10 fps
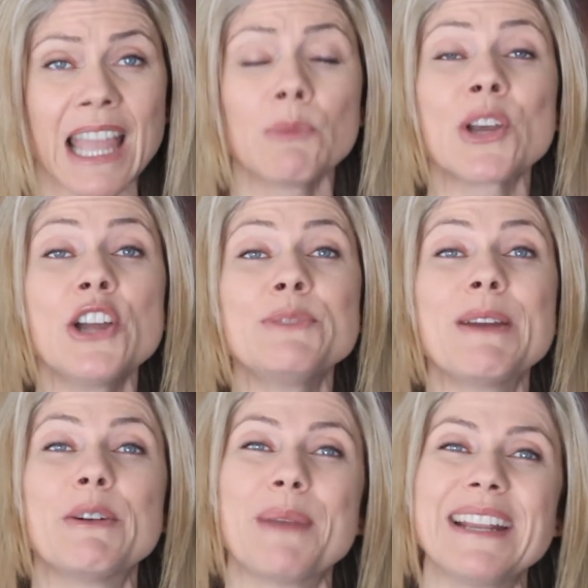And we're going to
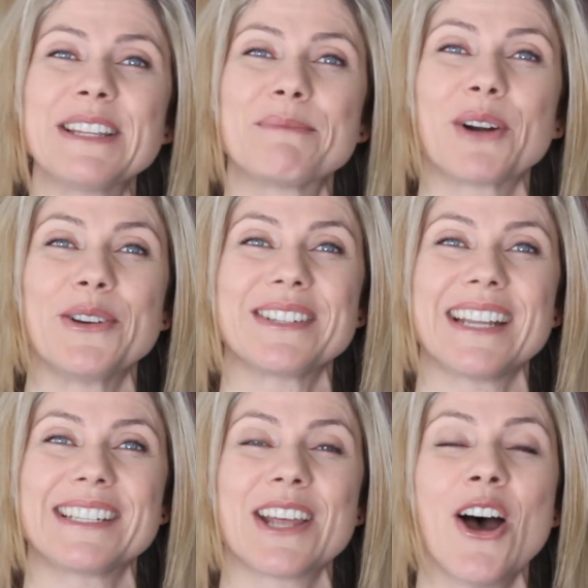be repeating the
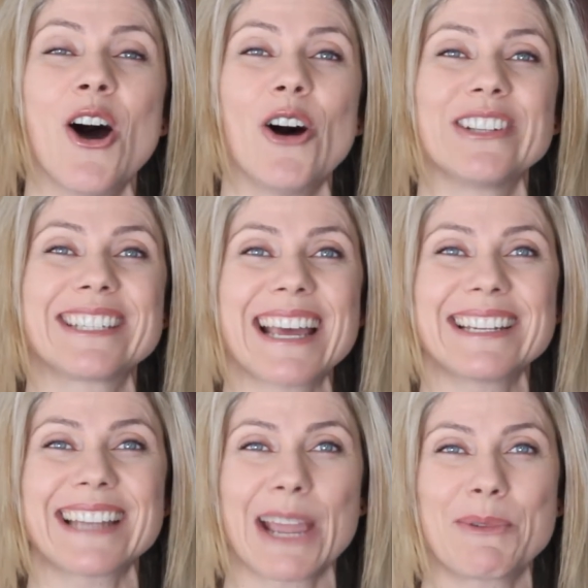process on
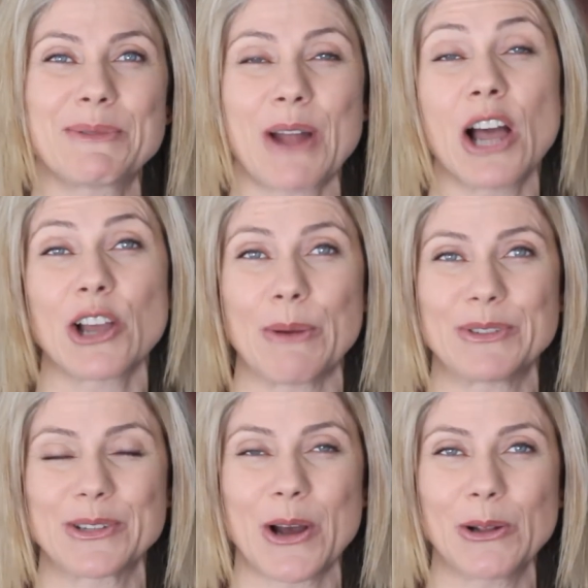Saturday when I go up
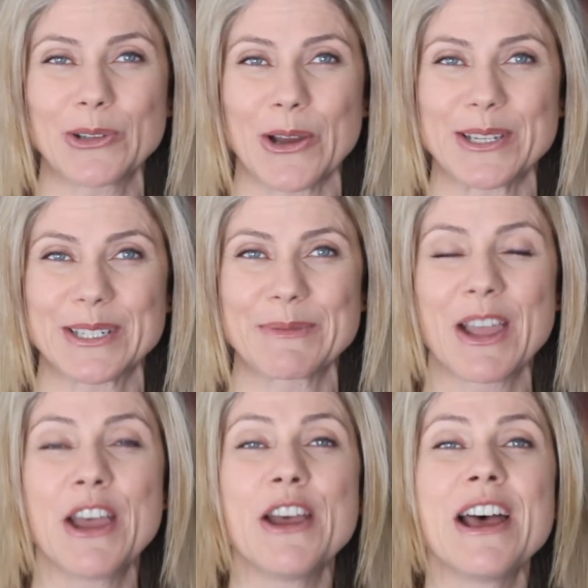to the Gold Coast.
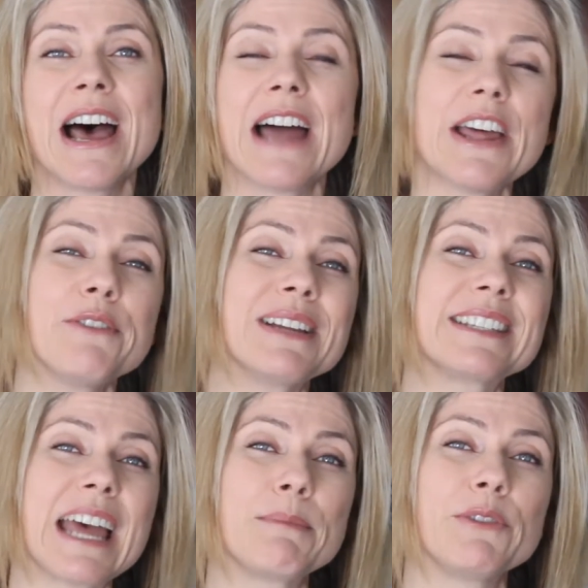Another
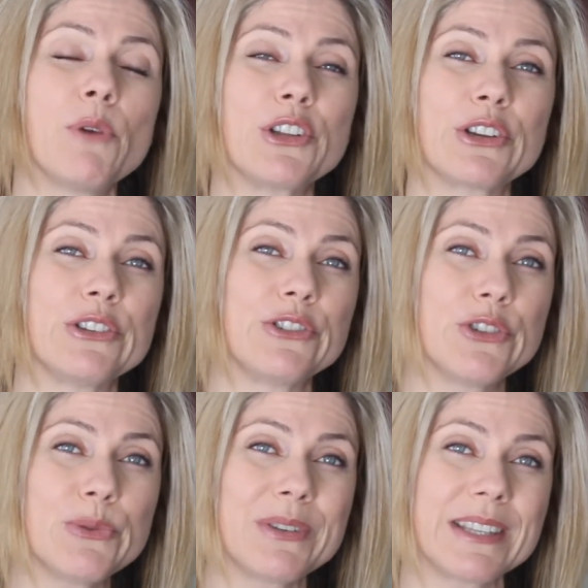example of what you can
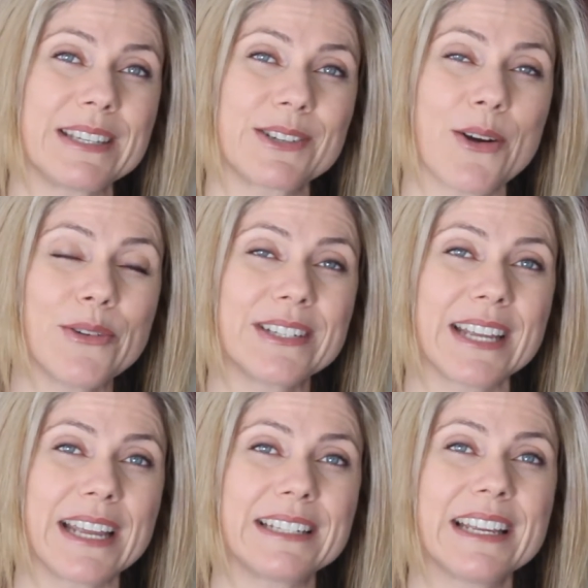do with this
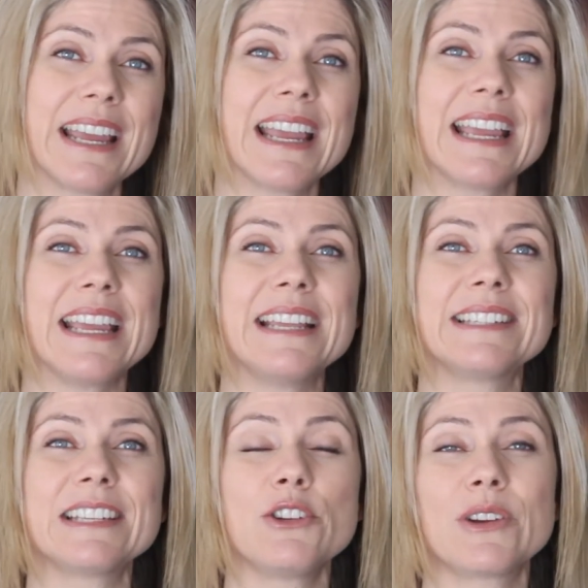content
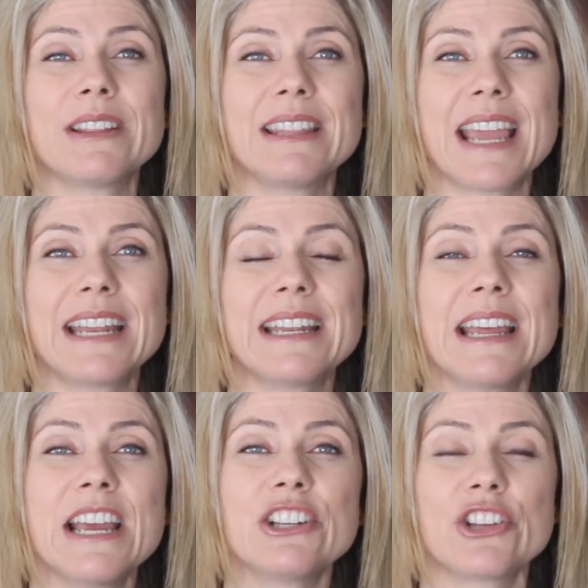is you can then
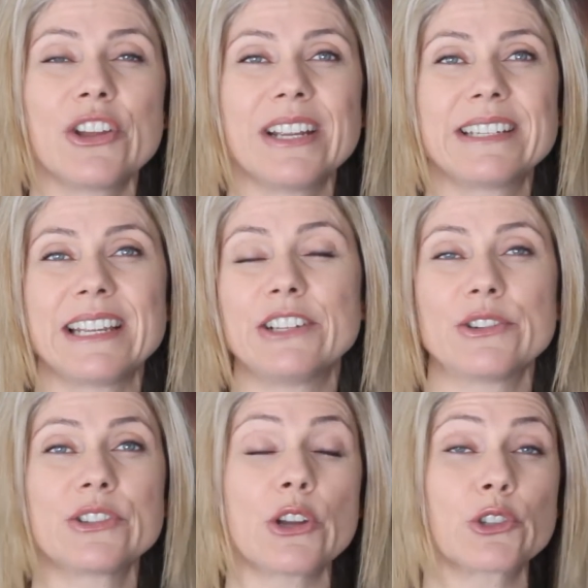turn it
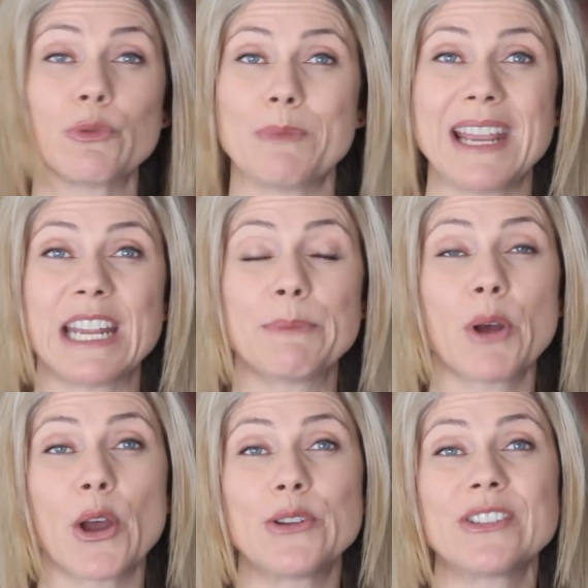into social media
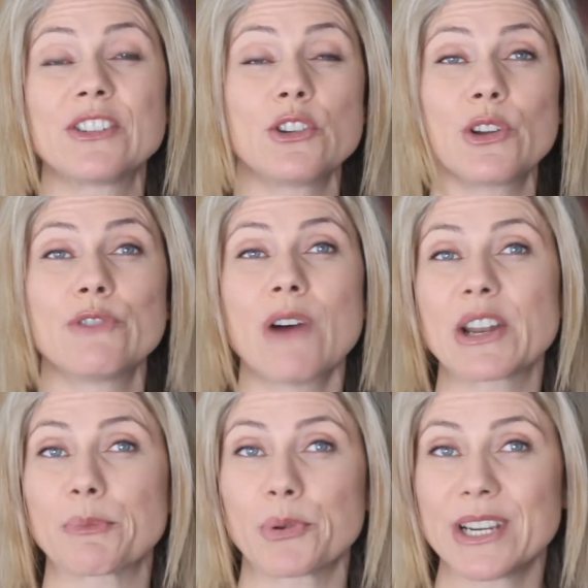posts. You can
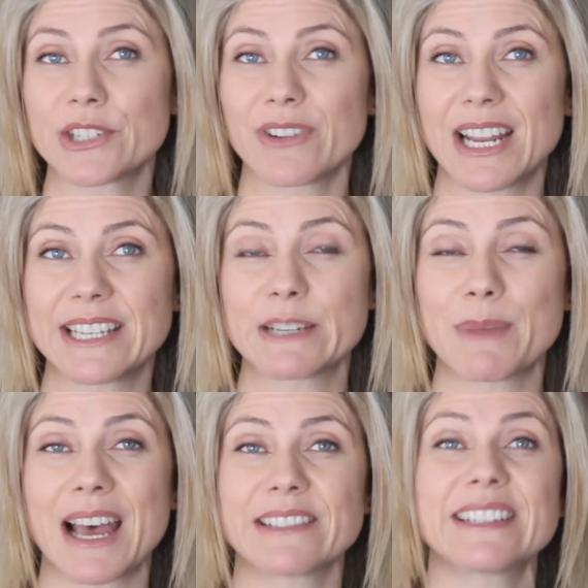write a press release
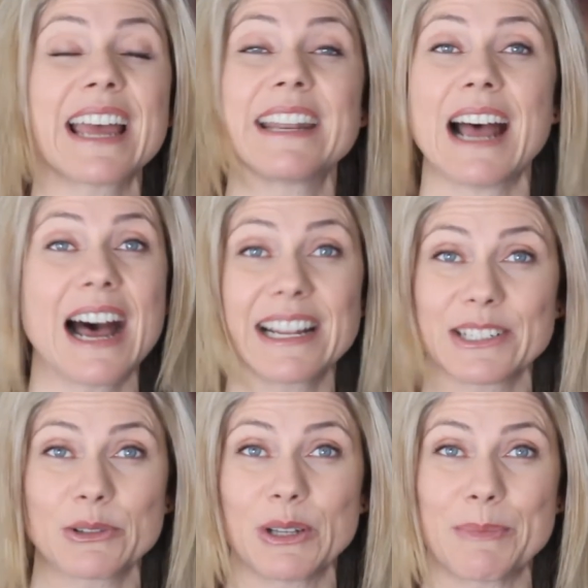about it, an
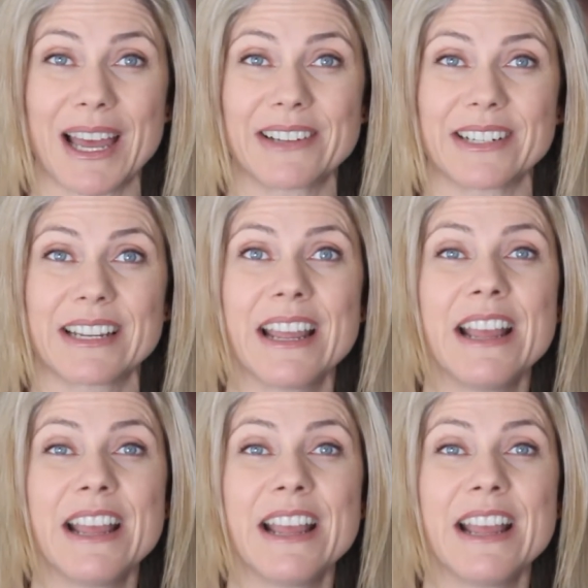article about it.